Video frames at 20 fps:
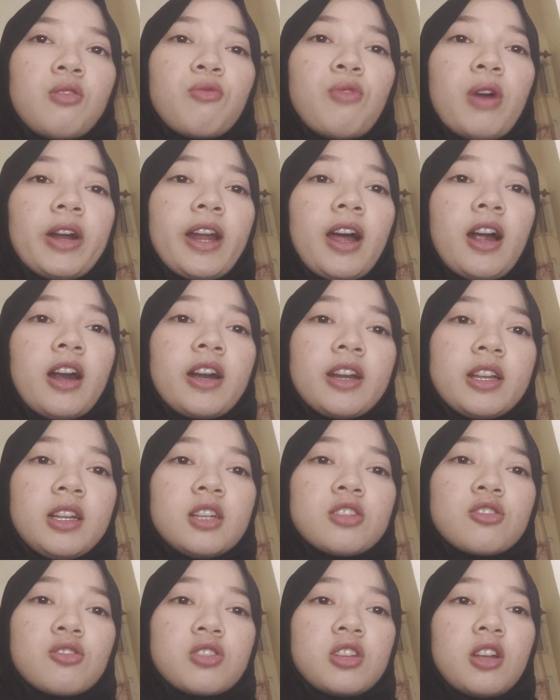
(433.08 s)
what are
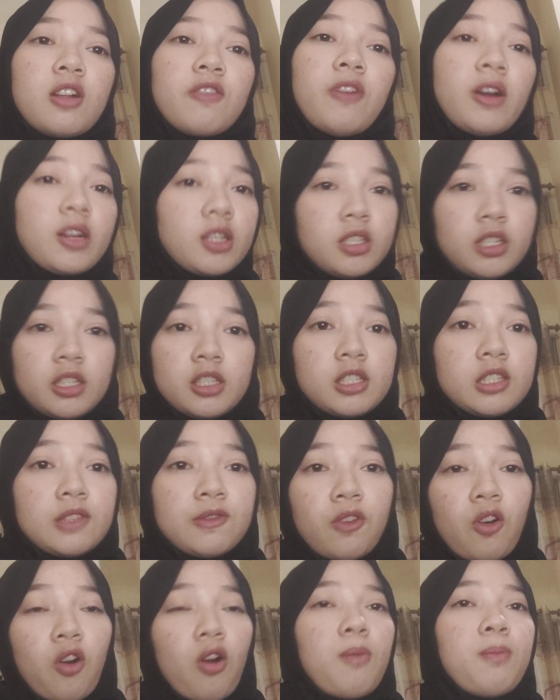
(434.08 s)
the social factors
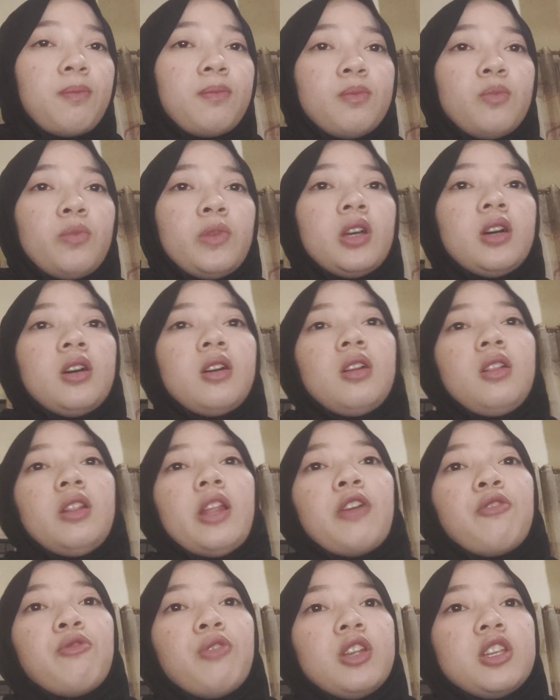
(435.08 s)
from
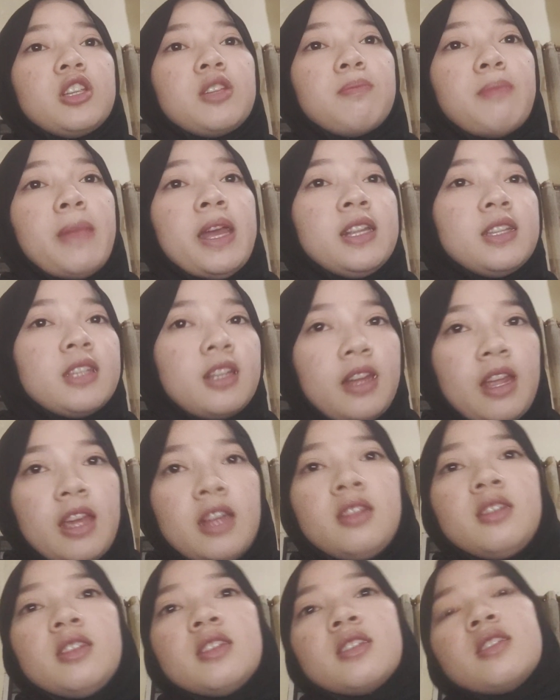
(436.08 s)
language
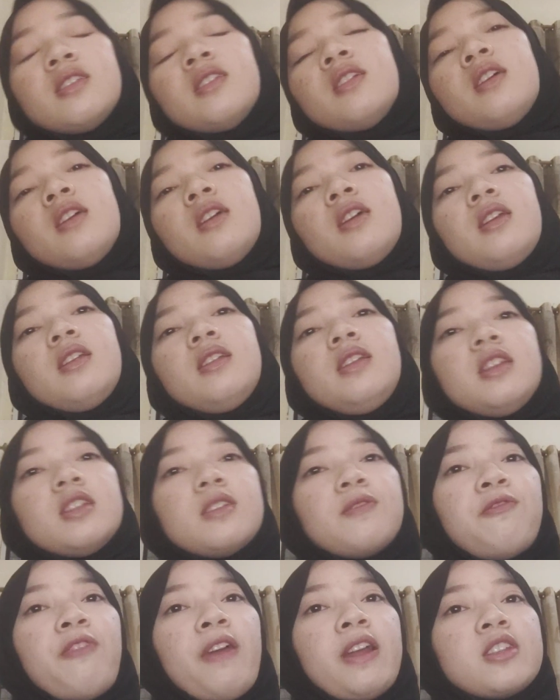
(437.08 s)
maintenance?
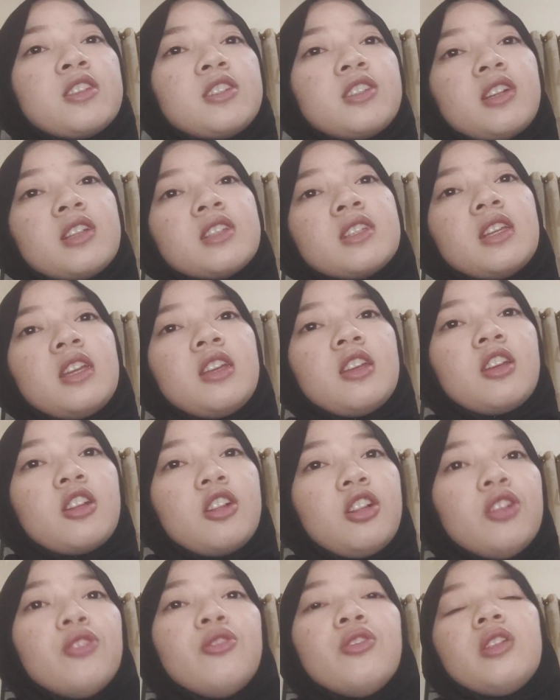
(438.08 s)
These factors
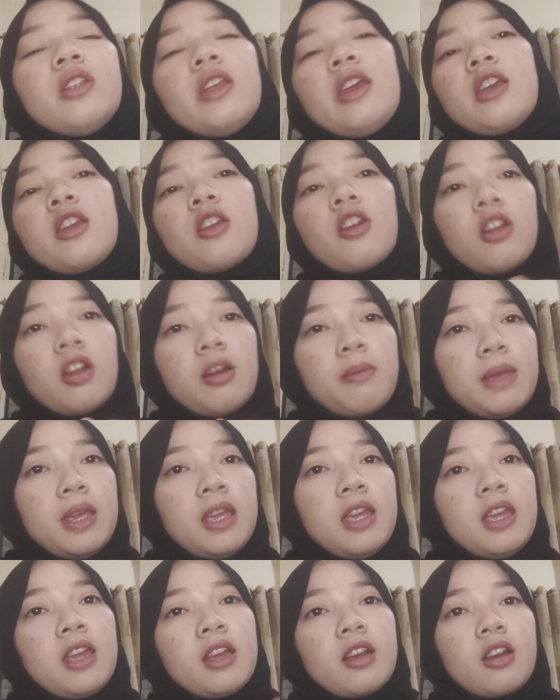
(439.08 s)
include
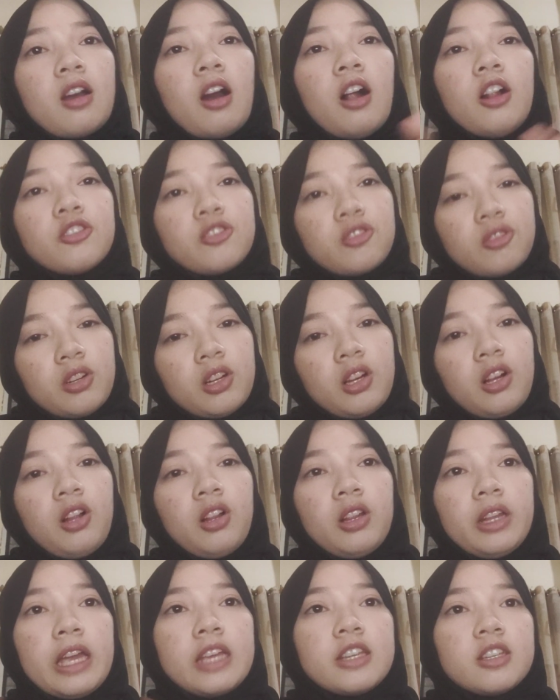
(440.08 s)
economic,
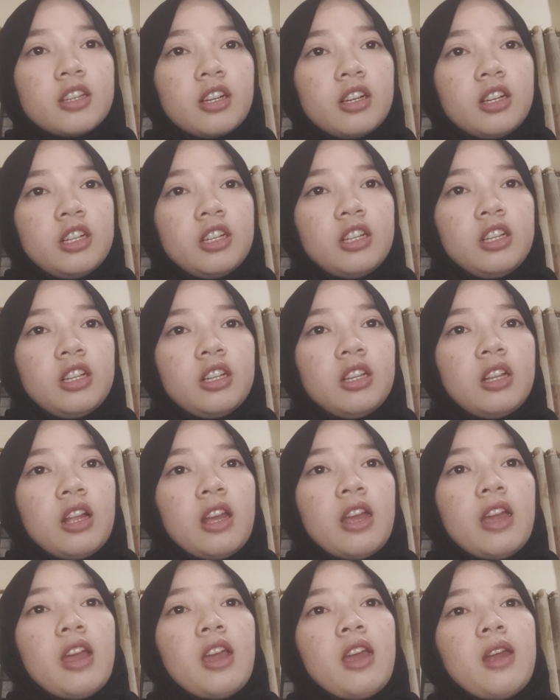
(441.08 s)
cultural,
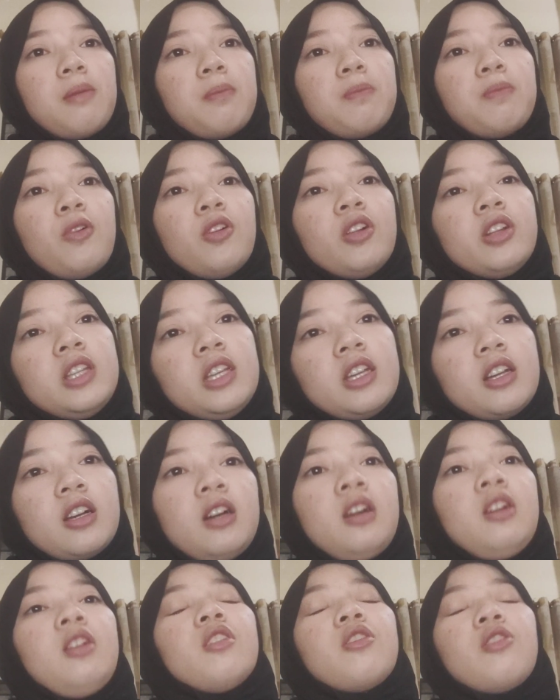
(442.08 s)
legal, and
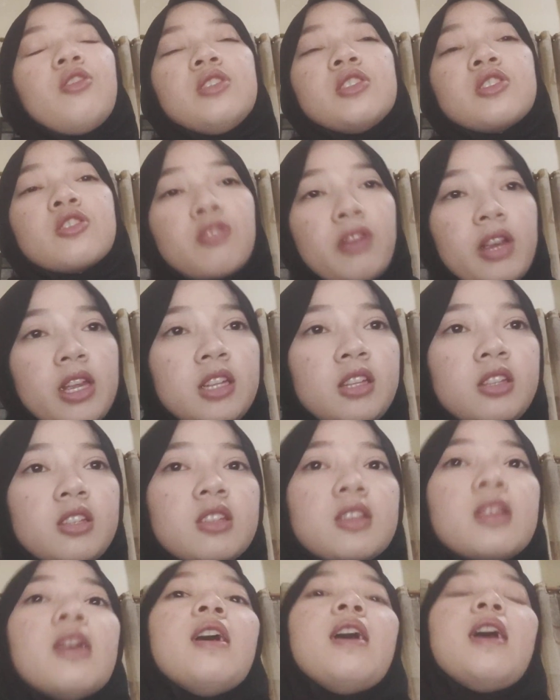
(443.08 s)
political
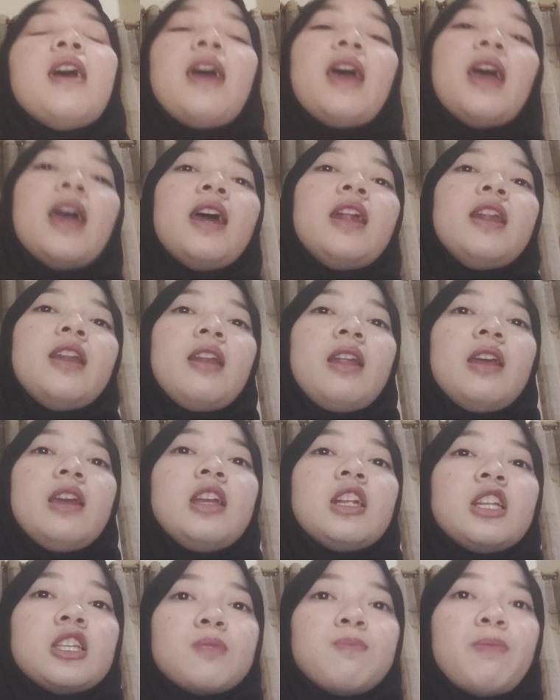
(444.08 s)
constraints, and
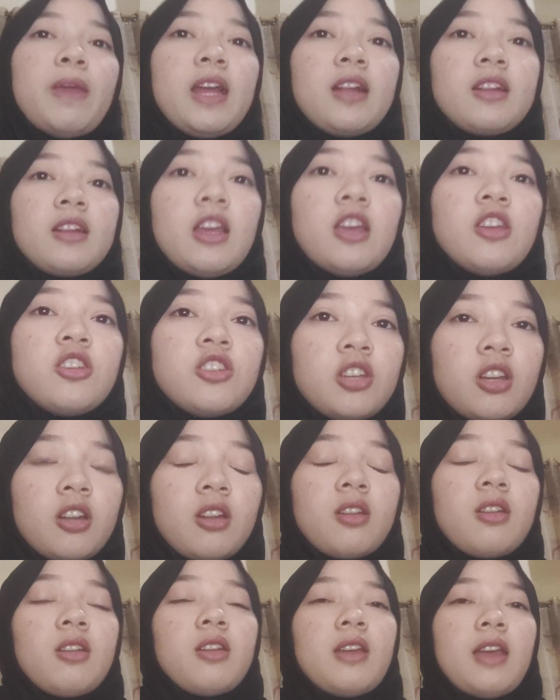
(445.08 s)

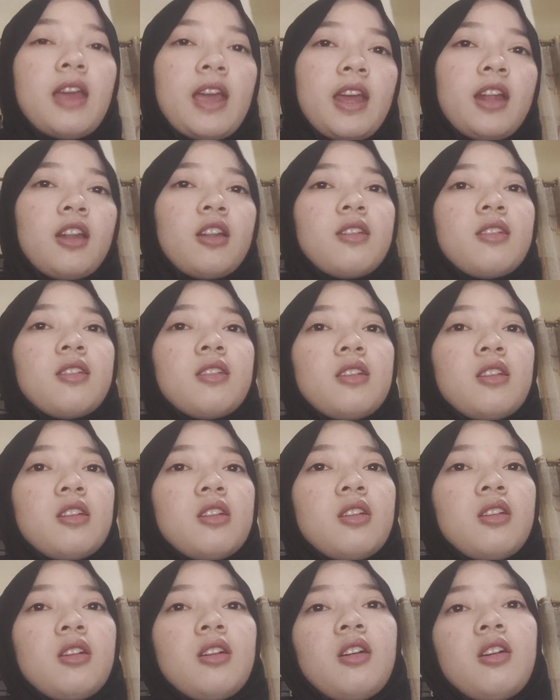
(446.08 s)
expectation, and
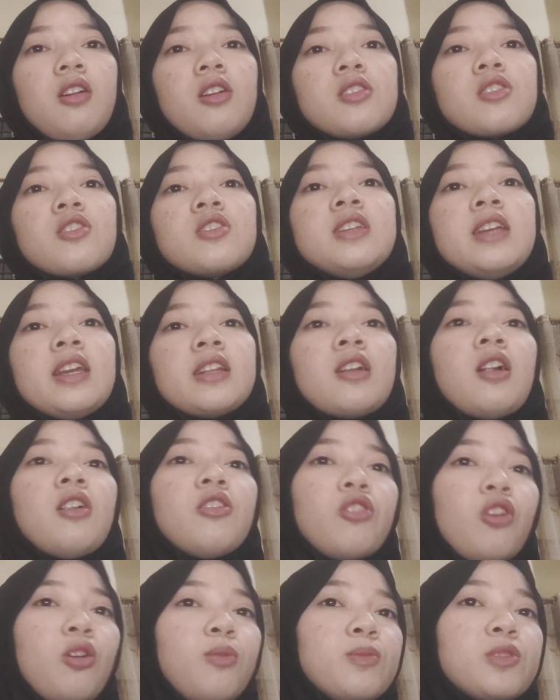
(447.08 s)

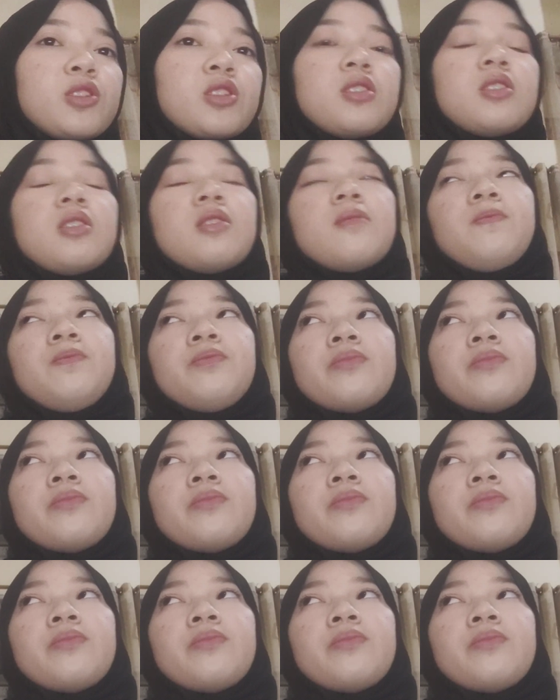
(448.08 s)
societal norms,